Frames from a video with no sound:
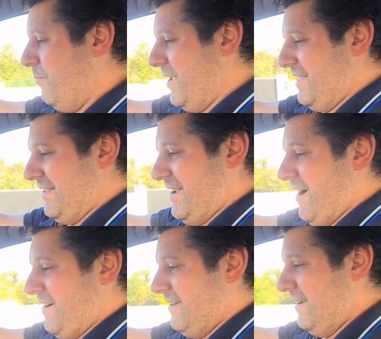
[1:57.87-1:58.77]
with this
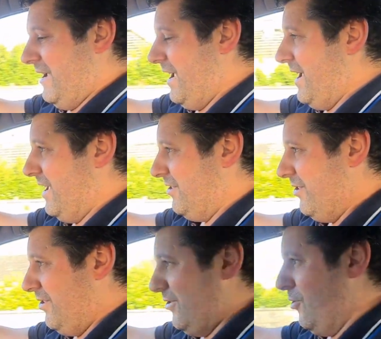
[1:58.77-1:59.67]
car.
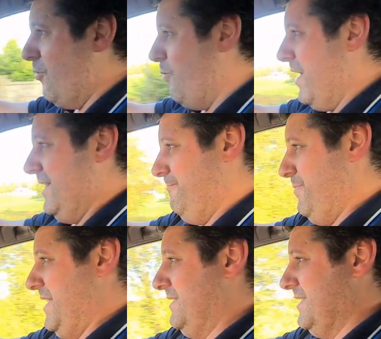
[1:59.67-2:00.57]
It's so well
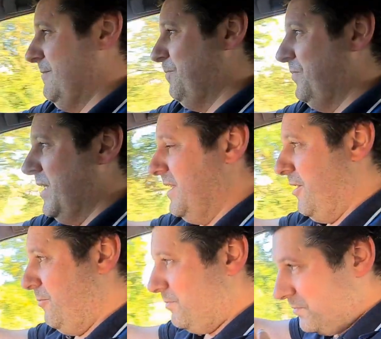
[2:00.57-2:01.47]
built.
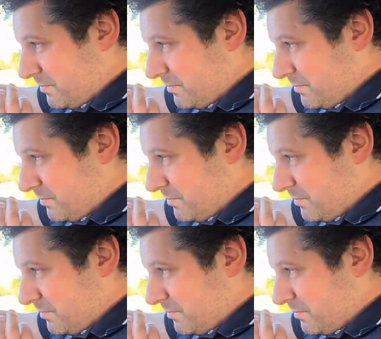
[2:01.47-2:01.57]
Now,